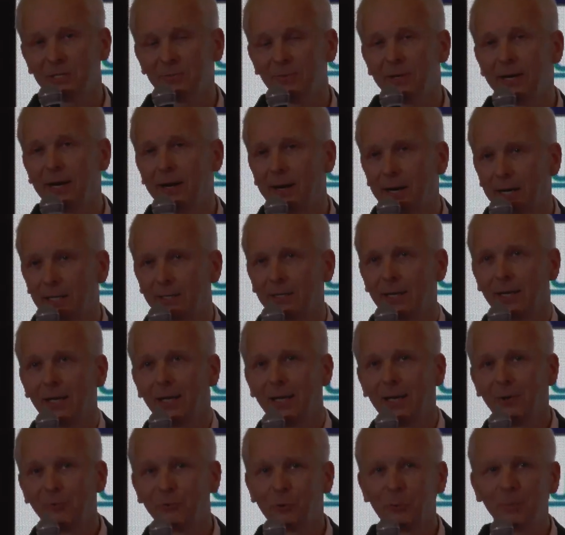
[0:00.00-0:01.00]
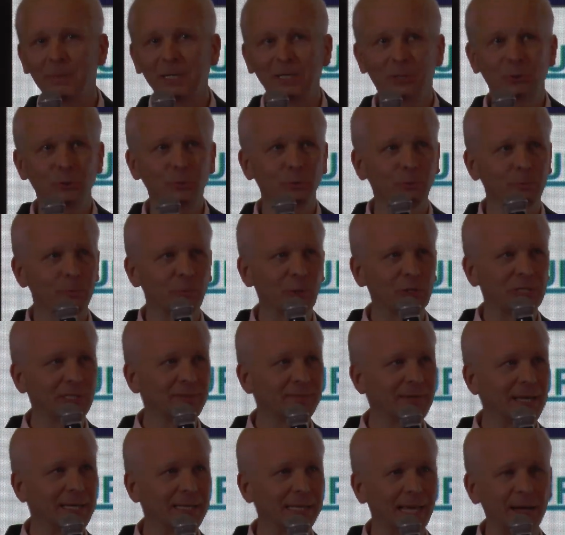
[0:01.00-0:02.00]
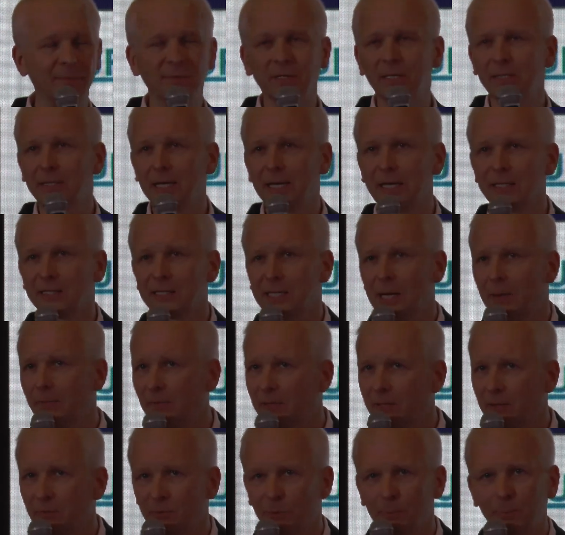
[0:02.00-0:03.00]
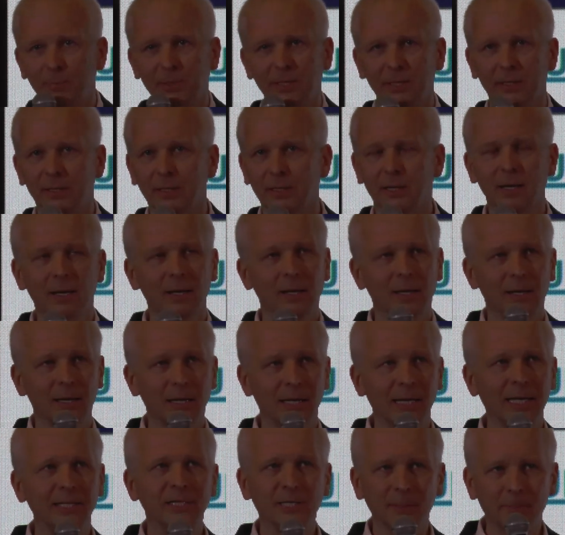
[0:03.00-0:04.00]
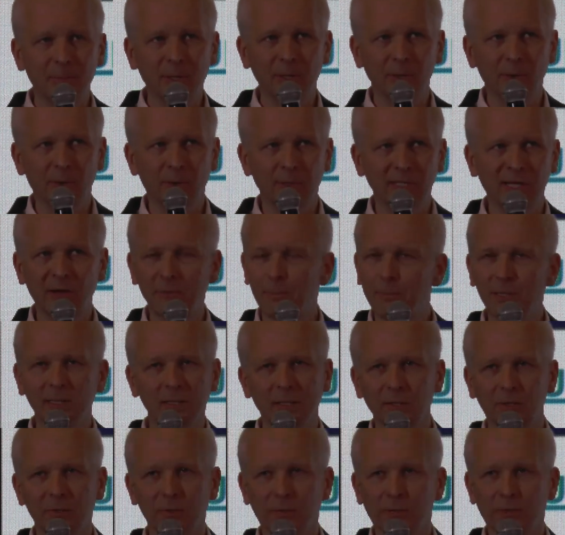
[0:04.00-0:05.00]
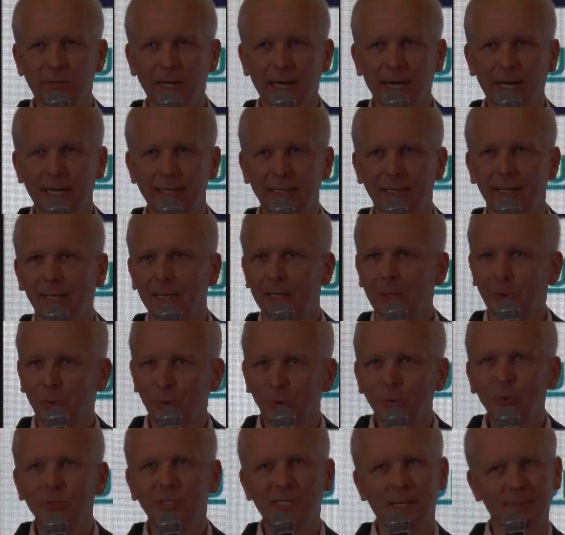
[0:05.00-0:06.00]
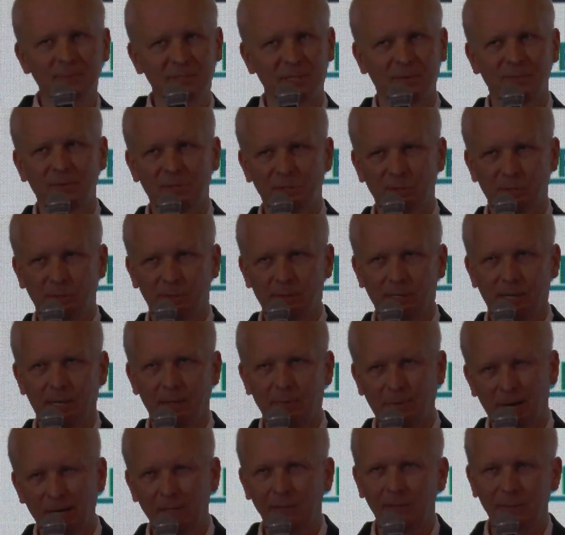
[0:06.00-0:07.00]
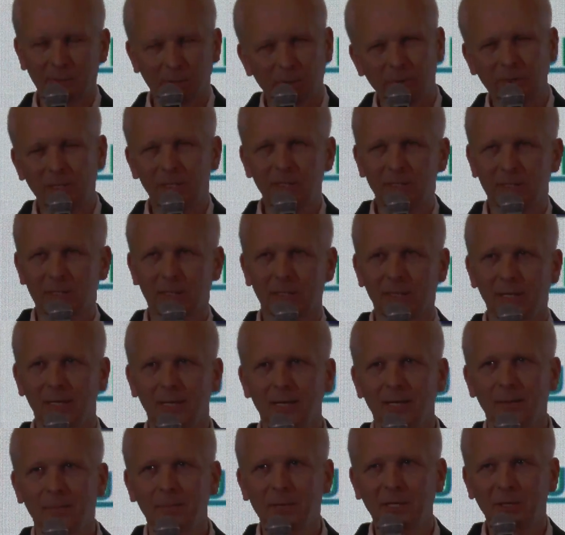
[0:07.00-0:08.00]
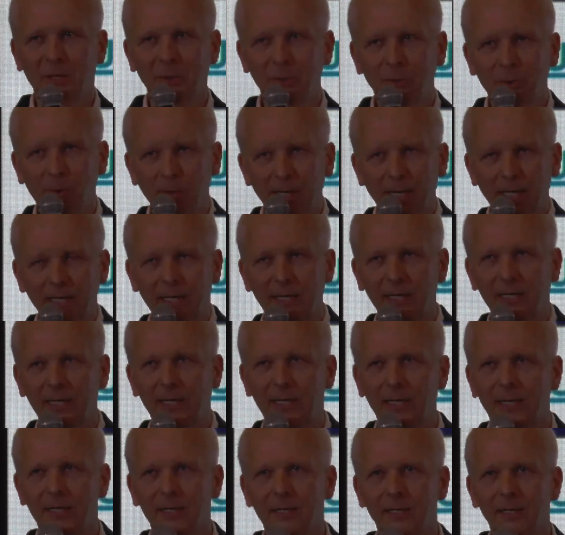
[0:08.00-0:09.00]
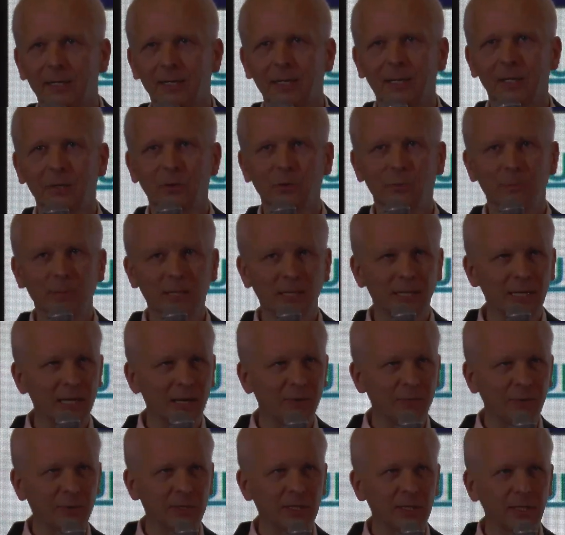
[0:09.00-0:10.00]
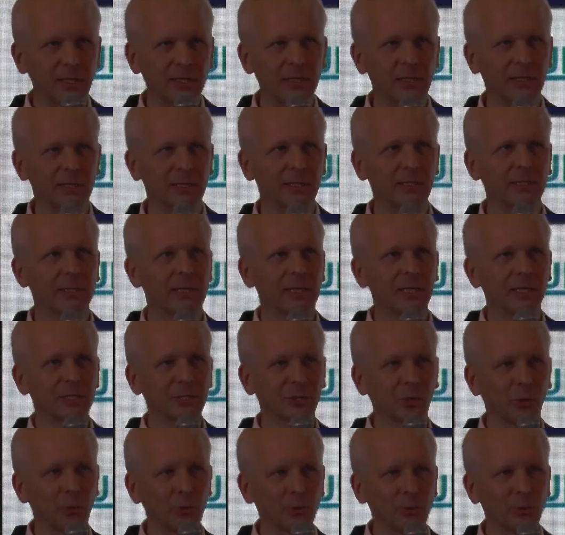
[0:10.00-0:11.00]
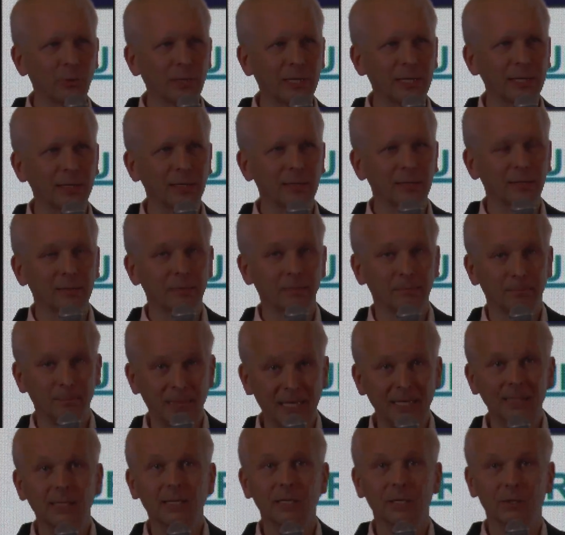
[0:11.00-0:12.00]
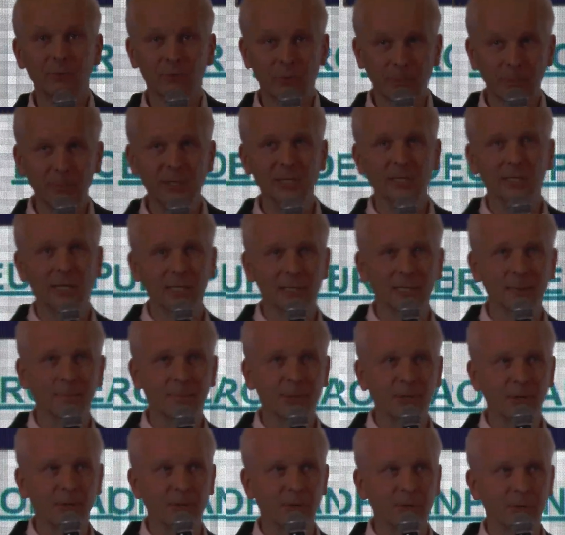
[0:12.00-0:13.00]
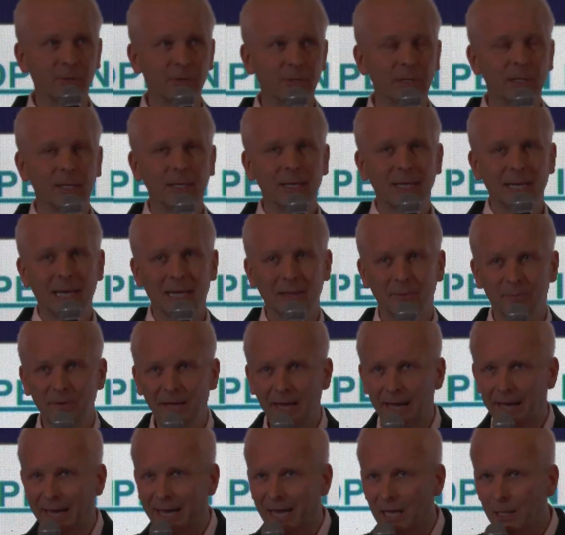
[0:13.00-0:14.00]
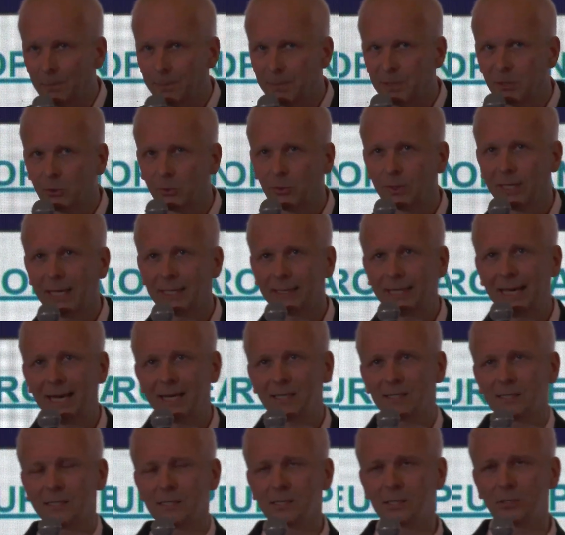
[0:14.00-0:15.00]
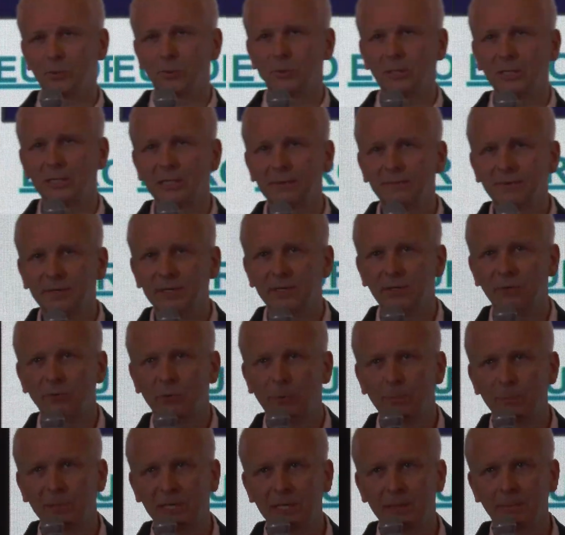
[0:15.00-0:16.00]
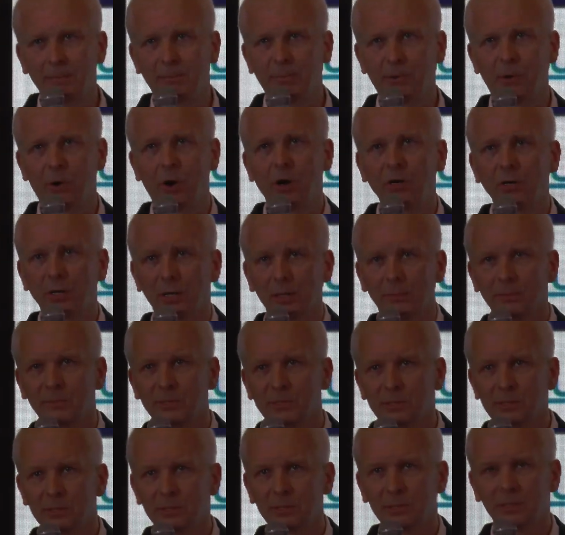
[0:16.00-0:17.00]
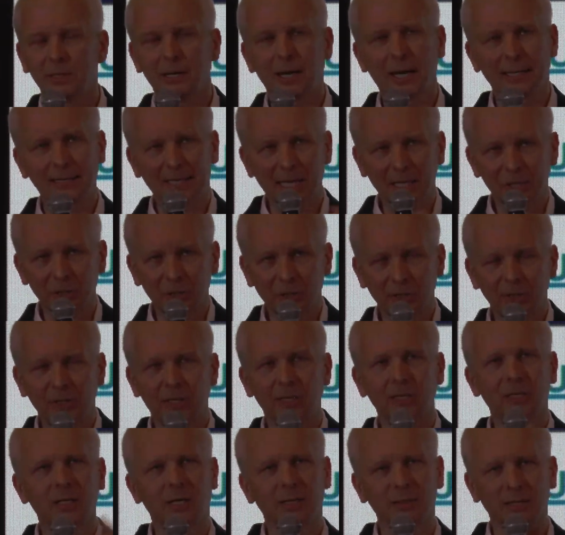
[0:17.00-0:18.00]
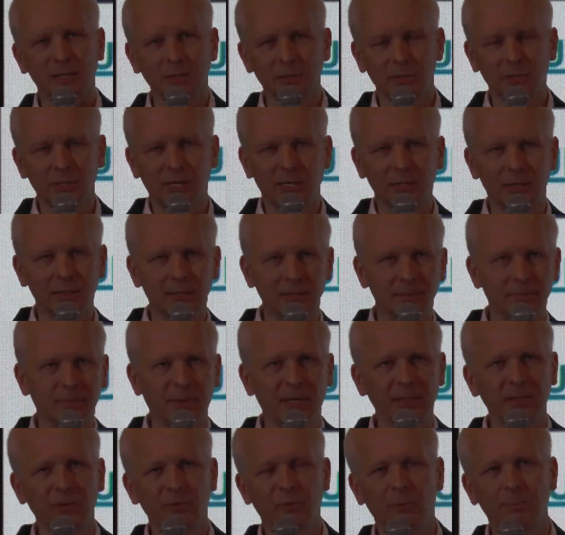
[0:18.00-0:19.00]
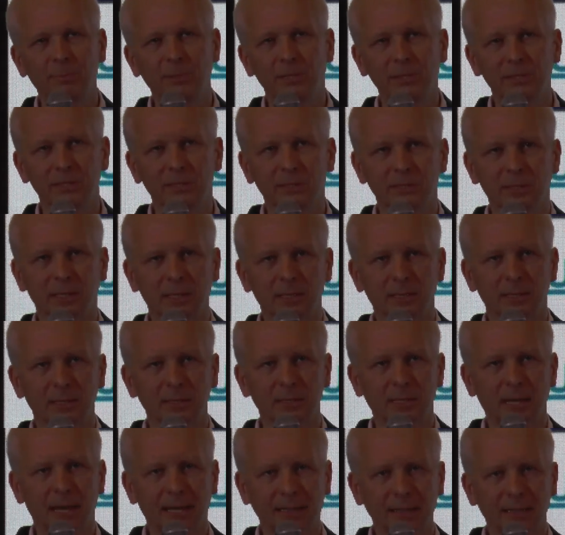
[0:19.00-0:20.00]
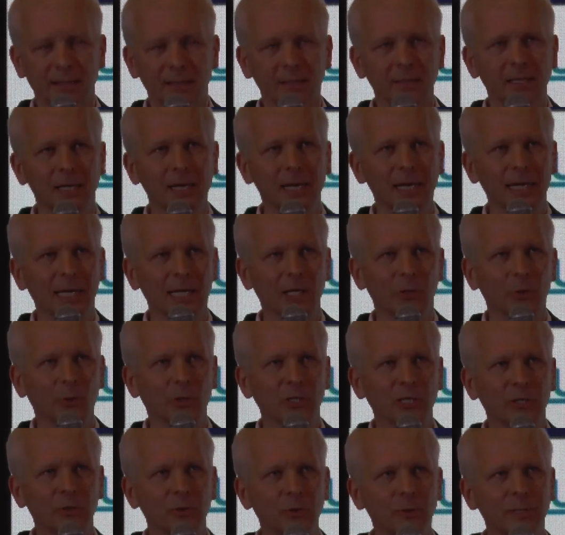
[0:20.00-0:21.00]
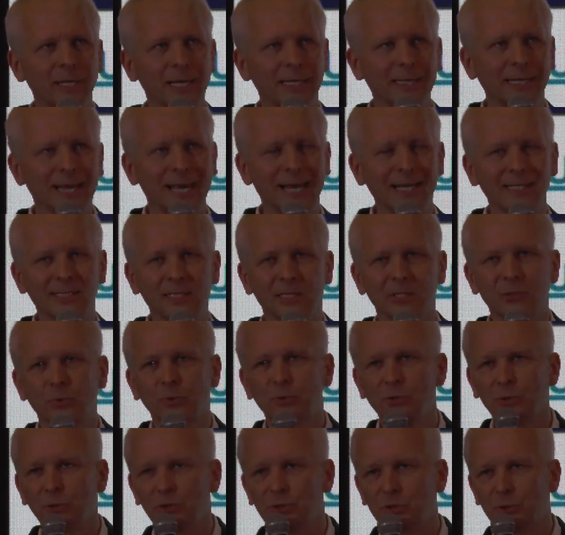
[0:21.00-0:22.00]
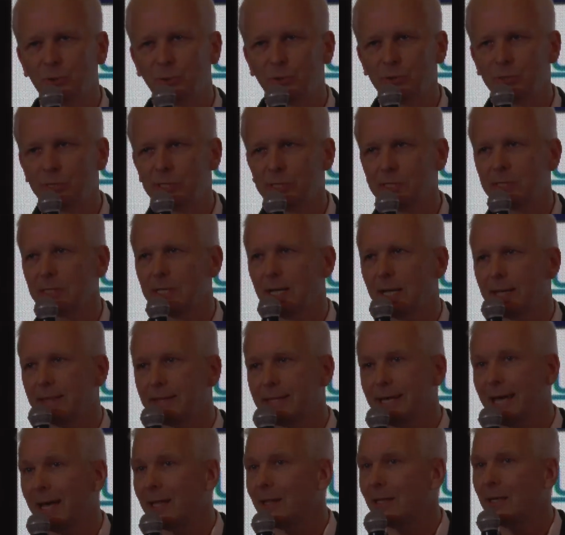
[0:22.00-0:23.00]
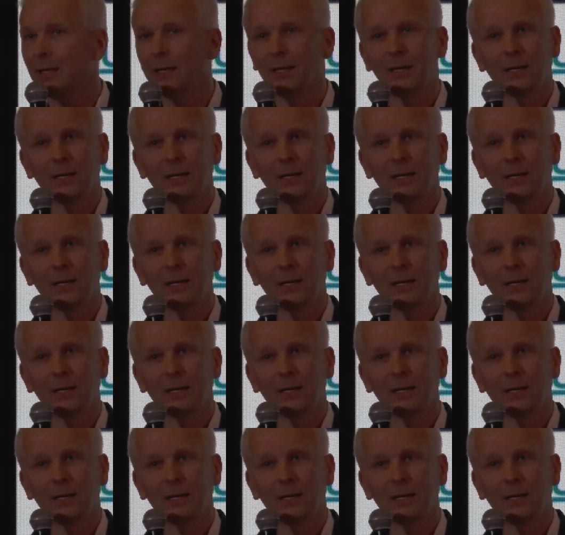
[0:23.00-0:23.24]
it's very hard for me to motivate every day someone European entrepreneur, never been in Ukraine, to do something with Ukraine, right? It's not easy. But you're already here, you've been here for the year, so you can be a European entrepreneur, and we are helping to get access to the different European programs, a national and the pan-European angle, in order to get access to the resources. And then